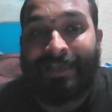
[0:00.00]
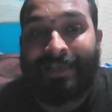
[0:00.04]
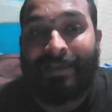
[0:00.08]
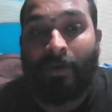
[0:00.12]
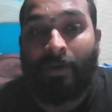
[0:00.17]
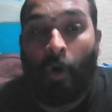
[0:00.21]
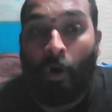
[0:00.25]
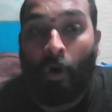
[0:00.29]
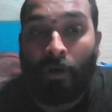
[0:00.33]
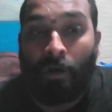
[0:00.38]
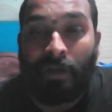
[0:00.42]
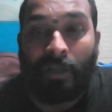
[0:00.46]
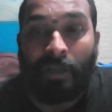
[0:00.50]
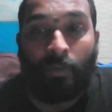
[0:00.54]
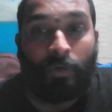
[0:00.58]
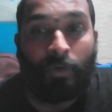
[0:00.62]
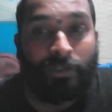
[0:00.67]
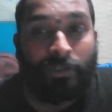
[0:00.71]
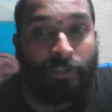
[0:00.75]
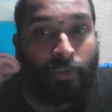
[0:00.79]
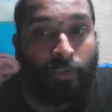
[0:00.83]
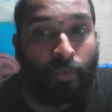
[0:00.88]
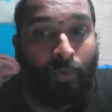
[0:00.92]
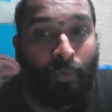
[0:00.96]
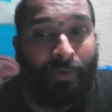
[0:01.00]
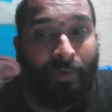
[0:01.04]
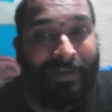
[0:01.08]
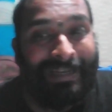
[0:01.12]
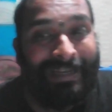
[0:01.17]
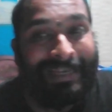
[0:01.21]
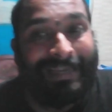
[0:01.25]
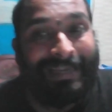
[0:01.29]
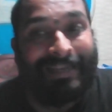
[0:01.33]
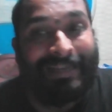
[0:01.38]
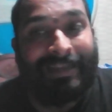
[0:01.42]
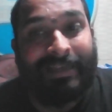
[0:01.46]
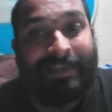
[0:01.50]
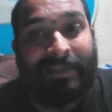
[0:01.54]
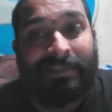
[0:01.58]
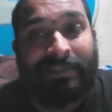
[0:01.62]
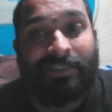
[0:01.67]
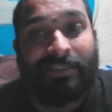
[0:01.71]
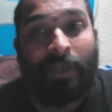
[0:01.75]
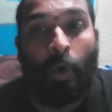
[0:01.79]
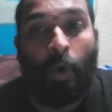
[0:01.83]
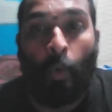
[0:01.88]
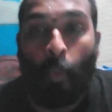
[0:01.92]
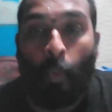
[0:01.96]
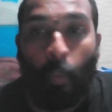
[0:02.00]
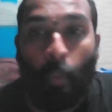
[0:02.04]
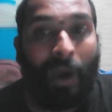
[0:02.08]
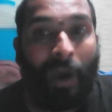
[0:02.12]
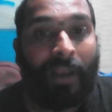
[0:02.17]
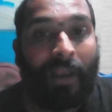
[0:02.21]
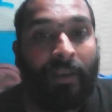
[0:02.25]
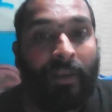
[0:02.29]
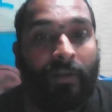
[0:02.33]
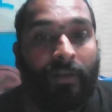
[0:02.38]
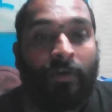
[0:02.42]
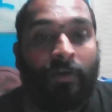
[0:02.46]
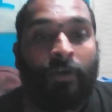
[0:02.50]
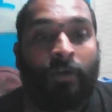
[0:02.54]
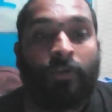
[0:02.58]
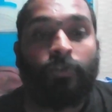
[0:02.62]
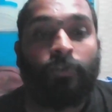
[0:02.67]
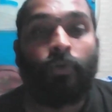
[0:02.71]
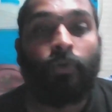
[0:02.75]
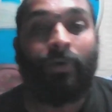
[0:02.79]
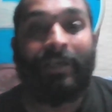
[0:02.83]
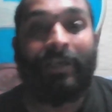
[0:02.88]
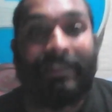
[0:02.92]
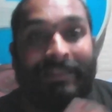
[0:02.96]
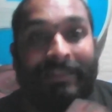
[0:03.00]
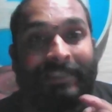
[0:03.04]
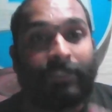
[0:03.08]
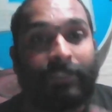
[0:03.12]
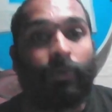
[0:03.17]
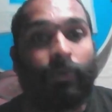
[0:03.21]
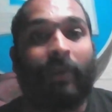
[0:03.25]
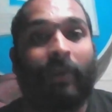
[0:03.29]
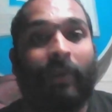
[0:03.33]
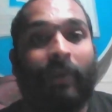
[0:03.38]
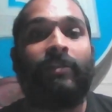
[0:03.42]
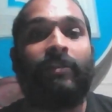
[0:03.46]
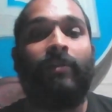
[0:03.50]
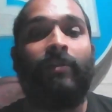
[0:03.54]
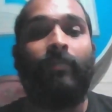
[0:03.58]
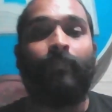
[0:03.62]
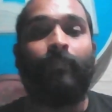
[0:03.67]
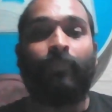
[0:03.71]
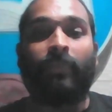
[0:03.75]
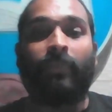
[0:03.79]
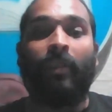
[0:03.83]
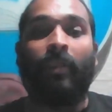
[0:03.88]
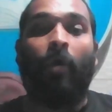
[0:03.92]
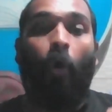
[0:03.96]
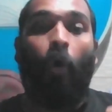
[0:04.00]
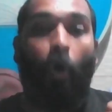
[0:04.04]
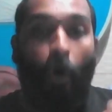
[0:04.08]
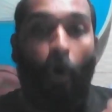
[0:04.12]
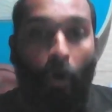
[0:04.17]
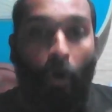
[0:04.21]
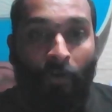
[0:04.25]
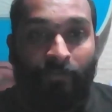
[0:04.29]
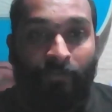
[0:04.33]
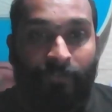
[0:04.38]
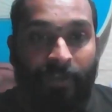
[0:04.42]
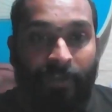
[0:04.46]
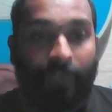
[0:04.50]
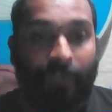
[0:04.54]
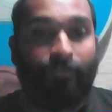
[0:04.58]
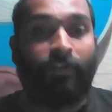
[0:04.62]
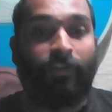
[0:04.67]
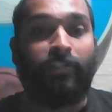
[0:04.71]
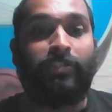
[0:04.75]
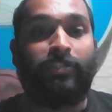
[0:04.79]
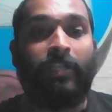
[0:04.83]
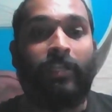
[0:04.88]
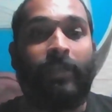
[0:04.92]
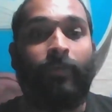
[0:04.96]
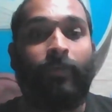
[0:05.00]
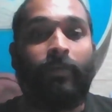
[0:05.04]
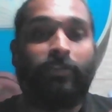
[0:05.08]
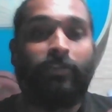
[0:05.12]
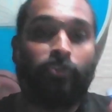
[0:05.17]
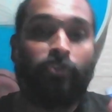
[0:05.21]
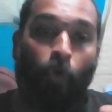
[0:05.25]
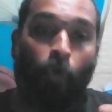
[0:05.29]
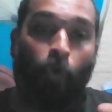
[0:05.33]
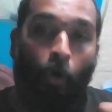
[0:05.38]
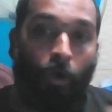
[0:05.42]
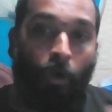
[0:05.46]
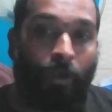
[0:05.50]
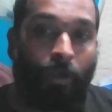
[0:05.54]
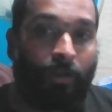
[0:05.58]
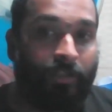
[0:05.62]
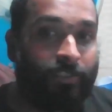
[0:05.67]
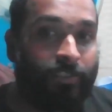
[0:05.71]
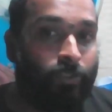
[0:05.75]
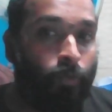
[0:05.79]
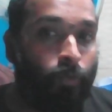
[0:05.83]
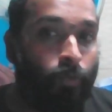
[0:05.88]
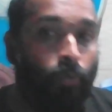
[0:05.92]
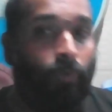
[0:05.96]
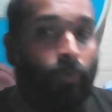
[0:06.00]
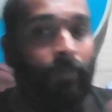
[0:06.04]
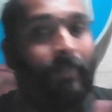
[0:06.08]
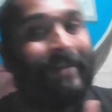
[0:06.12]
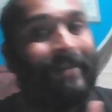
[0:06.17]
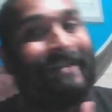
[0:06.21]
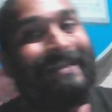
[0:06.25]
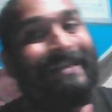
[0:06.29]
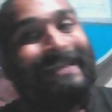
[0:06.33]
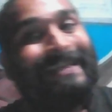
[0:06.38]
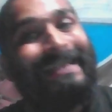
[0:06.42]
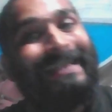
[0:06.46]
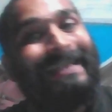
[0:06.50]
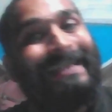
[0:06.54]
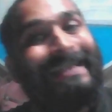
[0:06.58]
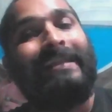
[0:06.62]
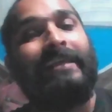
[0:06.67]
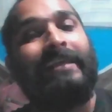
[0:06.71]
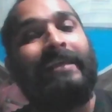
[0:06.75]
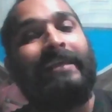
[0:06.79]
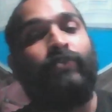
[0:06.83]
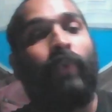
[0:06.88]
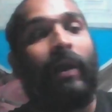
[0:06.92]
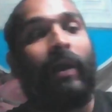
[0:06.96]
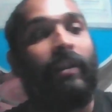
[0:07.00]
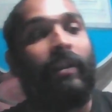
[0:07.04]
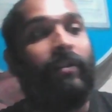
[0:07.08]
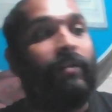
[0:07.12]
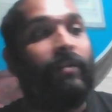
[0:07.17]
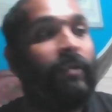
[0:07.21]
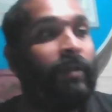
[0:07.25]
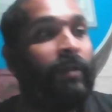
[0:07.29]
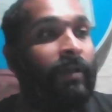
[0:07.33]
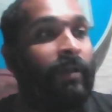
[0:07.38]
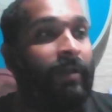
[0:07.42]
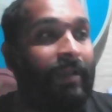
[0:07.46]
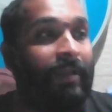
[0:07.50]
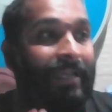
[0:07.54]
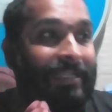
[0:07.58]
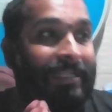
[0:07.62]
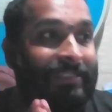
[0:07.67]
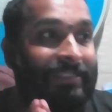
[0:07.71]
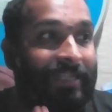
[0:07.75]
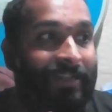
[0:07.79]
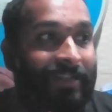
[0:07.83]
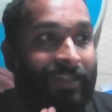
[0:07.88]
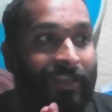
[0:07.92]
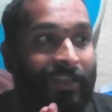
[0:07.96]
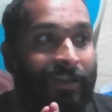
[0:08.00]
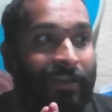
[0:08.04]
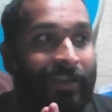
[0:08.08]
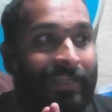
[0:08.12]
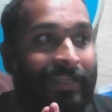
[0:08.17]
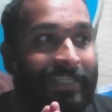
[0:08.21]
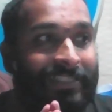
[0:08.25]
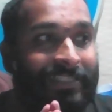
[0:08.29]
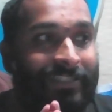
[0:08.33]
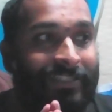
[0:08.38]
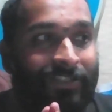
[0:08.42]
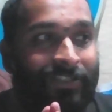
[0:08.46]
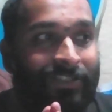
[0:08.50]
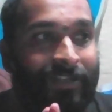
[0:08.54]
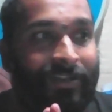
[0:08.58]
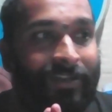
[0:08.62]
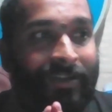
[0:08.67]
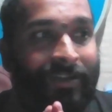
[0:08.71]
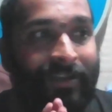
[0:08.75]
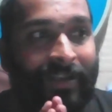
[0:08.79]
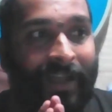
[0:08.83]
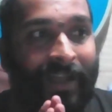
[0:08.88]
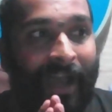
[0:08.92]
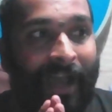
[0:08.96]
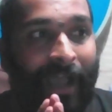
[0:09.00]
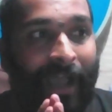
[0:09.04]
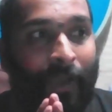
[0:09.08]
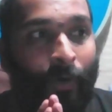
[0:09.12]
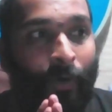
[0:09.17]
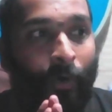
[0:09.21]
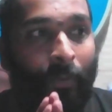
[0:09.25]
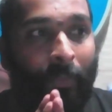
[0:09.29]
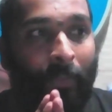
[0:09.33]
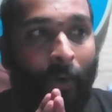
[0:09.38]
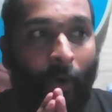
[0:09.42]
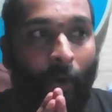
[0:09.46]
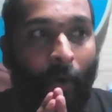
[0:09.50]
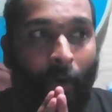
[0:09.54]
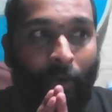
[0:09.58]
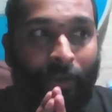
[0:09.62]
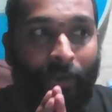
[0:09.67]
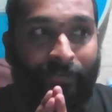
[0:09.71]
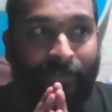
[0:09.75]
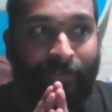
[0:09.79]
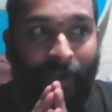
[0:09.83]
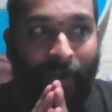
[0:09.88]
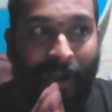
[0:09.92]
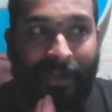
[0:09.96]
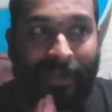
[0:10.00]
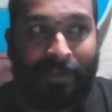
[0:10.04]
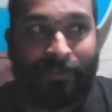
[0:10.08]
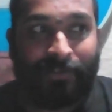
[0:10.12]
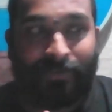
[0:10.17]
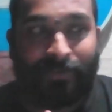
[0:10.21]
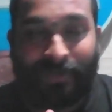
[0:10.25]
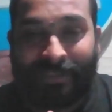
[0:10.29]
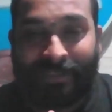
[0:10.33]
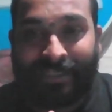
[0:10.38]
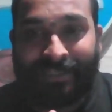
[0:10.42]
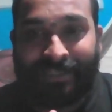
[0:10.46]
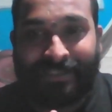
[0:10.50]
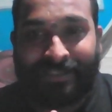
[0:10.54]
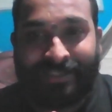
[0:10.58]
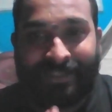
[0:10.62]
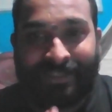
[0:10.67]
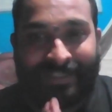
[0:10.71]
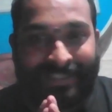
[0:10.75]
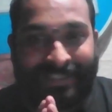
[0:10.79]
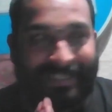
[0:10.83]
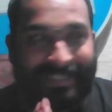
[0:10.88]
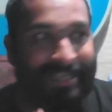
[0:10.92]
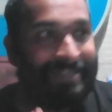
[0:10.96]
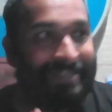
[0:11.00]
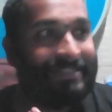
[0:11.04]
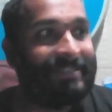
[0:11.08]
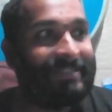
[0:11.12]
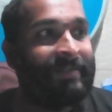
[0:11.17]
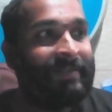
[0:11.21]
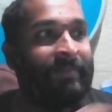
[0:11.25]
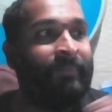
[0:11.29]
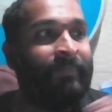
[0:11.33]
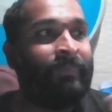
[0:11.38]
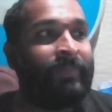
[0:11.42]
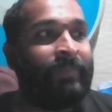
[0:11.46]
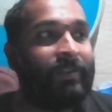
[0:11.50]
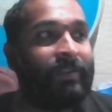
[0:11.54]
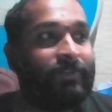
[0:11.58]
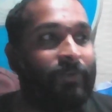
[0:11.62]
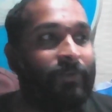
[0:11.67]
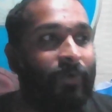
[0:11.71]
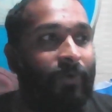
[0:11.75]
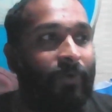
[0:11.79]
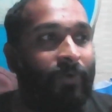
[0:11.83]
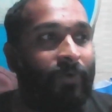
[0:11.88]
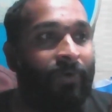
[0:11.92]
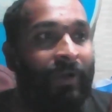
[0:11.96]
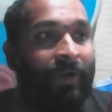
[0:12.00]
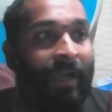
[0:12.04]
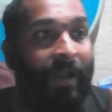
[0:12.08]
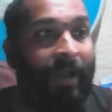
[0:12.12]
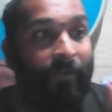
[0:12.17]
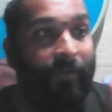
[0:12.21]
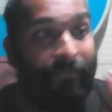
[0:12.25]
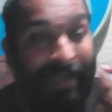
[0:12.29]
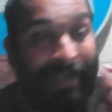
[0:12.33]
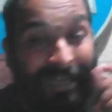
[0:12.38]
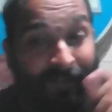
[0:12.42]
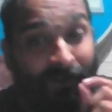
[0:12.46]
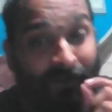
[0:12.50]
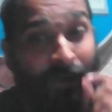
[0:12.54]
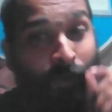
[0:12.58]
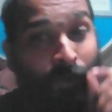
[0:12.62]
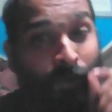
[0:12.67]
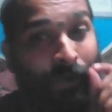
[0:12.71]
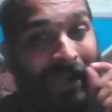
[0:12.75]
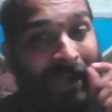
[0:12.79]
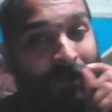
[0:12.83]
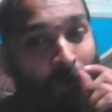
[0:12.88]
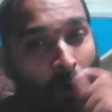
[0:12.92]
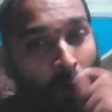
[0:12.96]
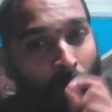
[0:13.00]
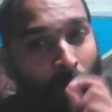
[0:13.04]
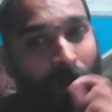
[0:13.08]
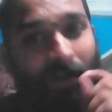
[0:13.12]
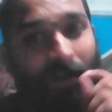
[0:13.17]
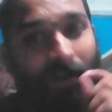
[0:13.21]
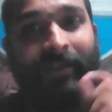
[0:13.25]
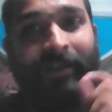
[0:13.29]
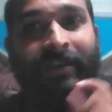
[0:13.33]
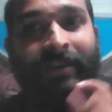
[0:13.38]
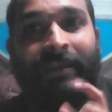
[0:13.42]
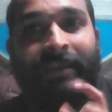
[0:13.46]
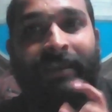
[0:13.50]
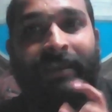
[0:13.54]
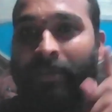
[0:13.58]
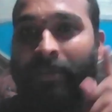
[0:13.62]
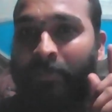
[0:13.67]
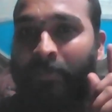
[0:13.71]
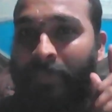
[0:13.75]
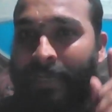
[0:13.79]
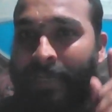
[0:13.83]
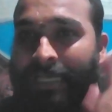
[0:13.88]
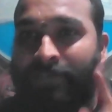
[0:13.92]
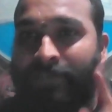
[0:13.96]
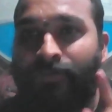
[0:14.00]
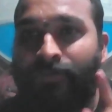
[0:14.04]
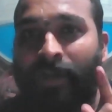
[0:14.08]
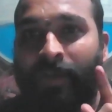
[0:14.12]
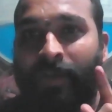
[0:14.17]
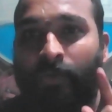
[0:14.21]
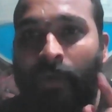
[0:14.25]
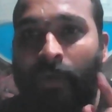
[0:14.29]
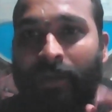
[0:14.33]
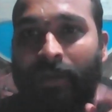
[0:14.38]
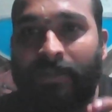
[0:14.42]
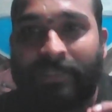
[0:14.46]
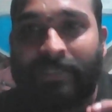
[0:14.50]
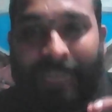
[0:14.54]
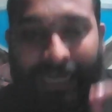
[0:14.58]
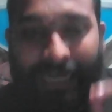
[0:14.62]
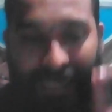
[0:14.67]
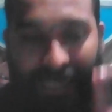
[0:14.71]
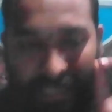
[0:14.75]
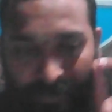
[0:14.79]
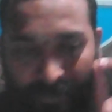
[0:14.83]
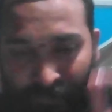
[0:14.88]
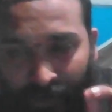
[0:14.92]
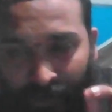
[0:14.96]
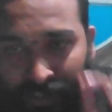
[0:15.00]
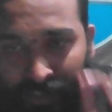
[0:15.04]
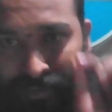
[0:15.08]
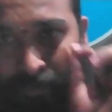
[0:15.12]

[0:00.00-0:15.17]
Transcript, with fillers: order was 2, degree is 1. So in this question of differential equation order is 2, degree is 1. Is that clear and easy children? I hope all of you understood this. Yes. So whenever you get order and degree, please try to understand if it is a